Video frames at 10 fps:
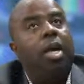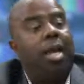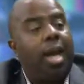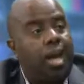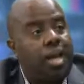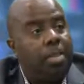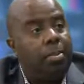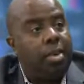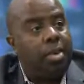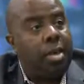gain
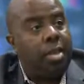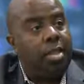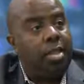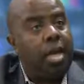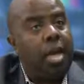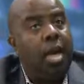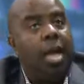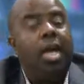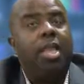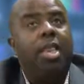experience,
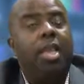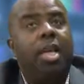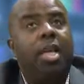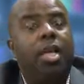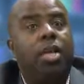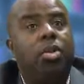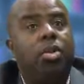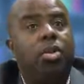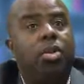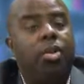and then
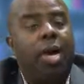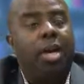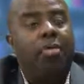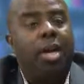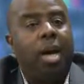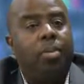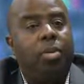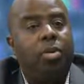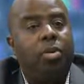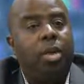should you have the
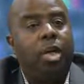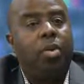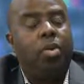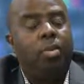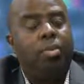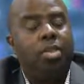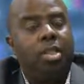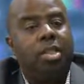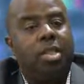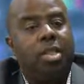opportunity or it
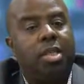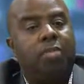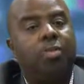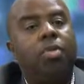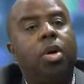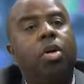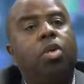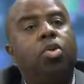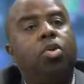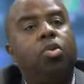presents itself
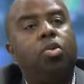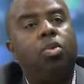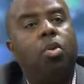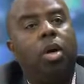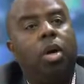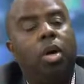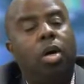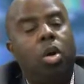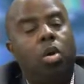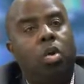to
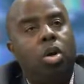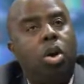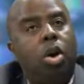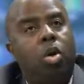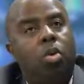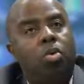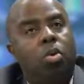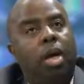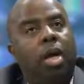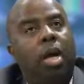go on your
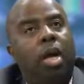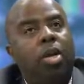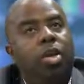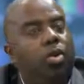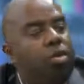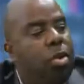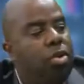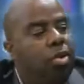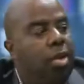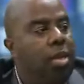own, you've
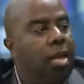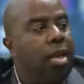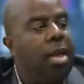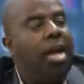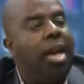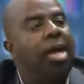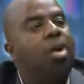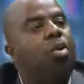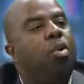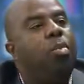contributed and now
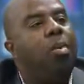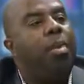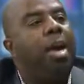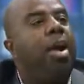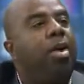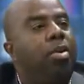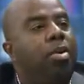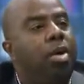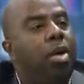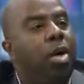you are prepared